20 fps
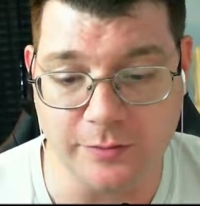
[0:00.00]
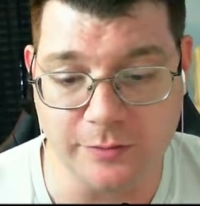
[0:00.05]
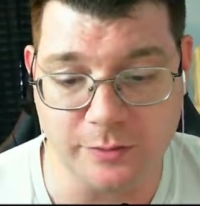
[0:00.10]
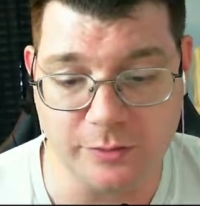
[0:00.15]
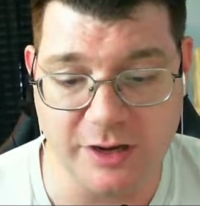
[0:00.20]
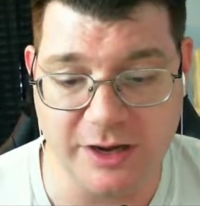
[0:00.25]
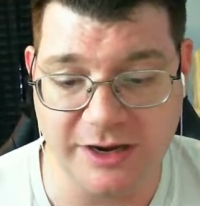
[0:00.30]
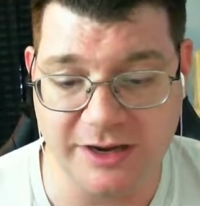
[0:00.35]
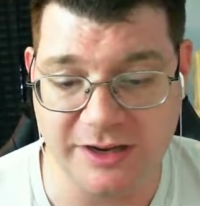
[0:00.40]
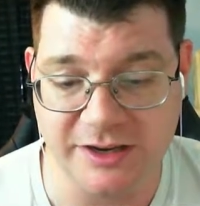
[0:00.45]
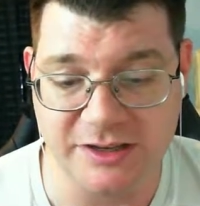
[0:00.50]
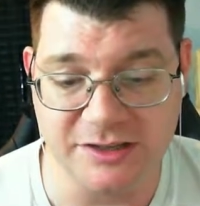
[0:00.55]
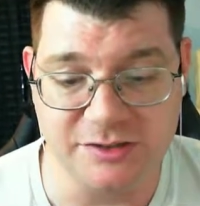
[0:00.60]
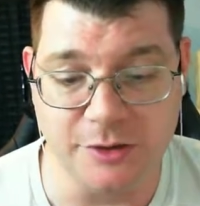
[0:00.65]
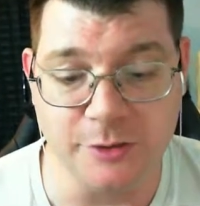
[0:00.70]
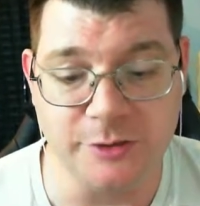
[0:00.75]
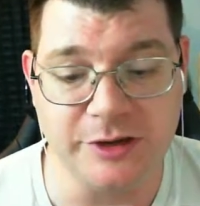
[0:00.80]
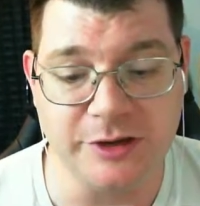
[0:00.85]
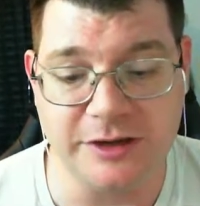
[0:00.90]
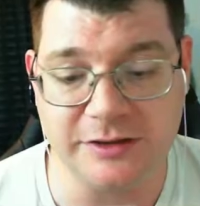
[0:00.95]
We'll kind of just
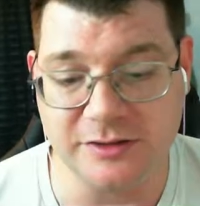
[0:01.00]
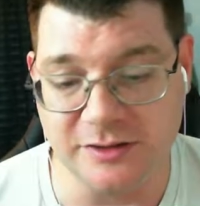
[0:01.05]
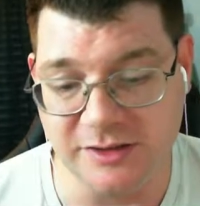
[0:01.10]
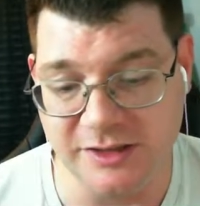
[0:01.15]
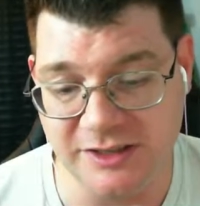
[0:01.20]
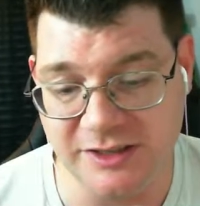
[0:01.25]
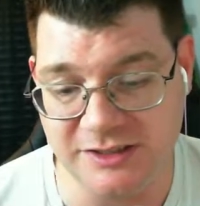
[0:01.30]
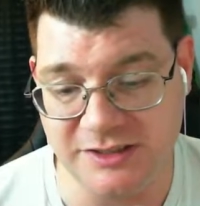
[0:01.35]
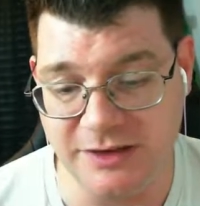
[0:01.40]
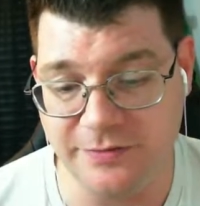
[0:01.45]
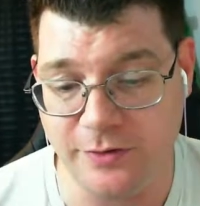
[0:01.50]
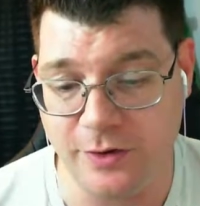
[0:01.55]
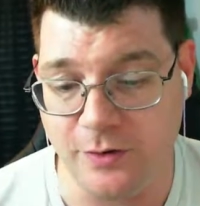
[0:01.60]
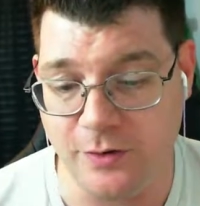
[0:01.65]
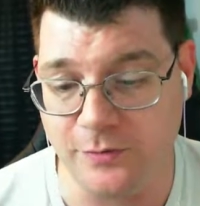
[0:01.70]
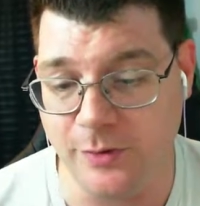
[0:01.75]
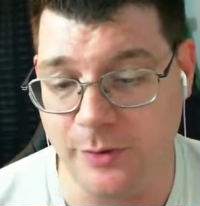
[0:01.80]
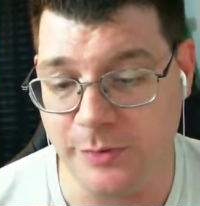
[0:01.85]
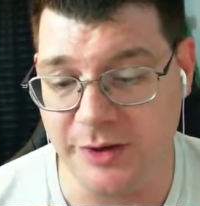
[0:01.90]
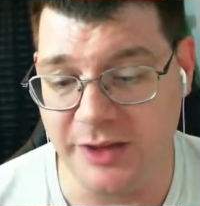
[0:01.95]
go down the list, evolve
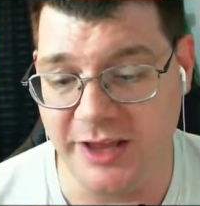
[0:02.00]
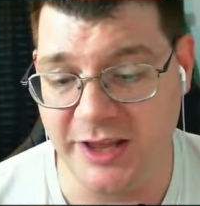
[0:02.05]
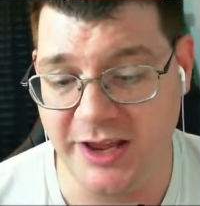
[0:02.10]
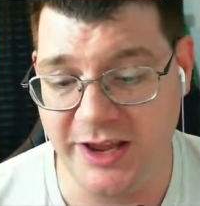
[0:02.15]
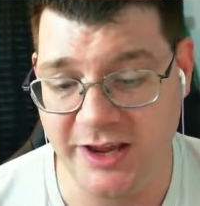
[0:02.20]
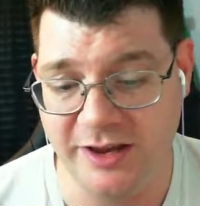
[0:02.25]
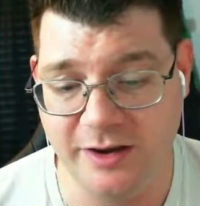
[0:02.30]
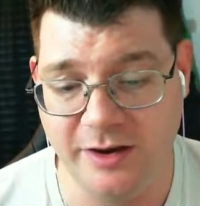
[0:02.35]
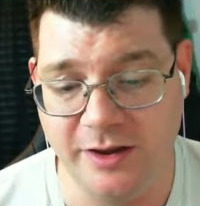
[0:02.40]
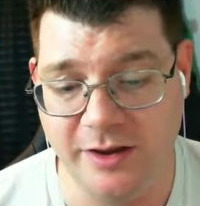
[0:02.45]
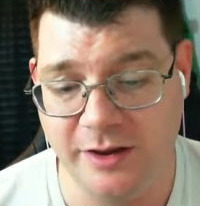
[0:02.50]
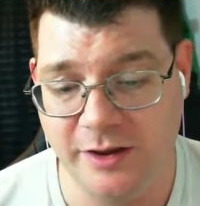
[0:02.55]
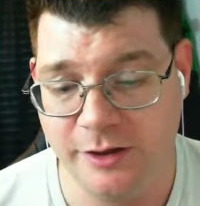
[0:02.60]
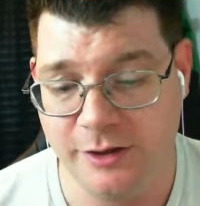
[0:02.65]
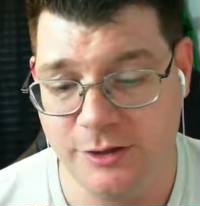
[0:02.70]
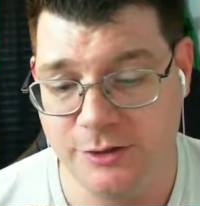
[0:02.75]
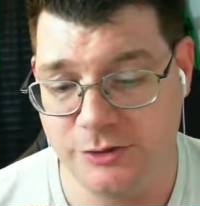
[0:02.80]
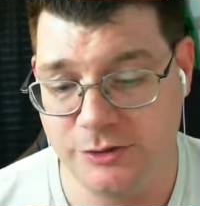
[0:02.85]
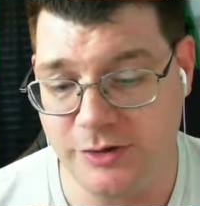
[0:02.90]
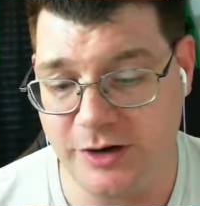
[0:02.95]
what we can,
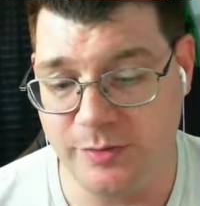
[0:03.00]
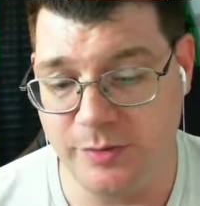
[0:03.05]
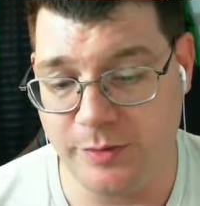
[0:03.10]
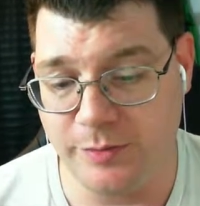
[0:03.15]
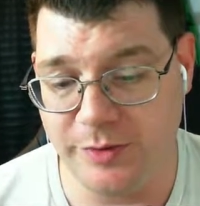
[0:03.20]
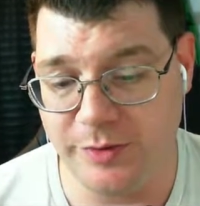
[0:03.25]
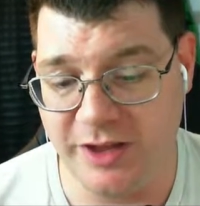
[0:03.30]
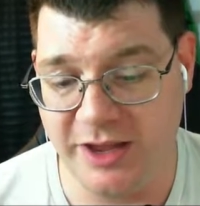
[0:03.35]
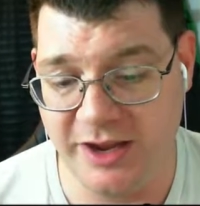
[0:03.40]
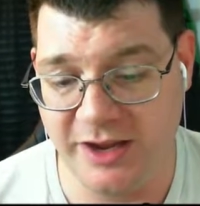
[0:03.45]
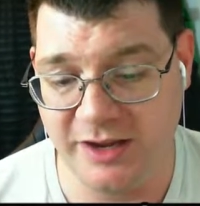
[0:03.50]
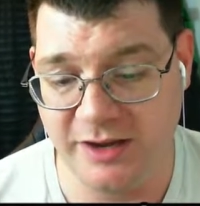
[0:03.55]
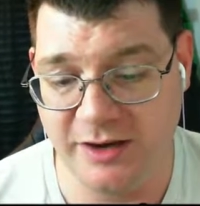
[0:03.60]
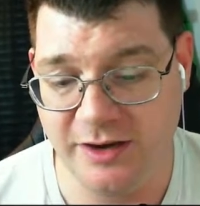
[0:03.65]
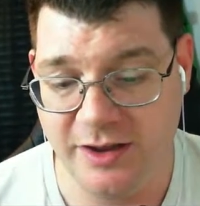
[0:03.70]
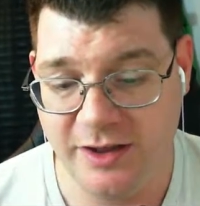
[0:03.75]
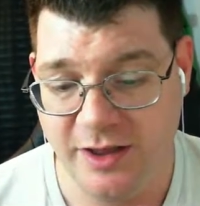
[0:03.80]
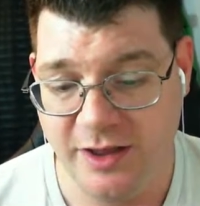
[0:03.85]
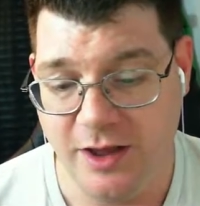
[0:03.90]
trade what we can.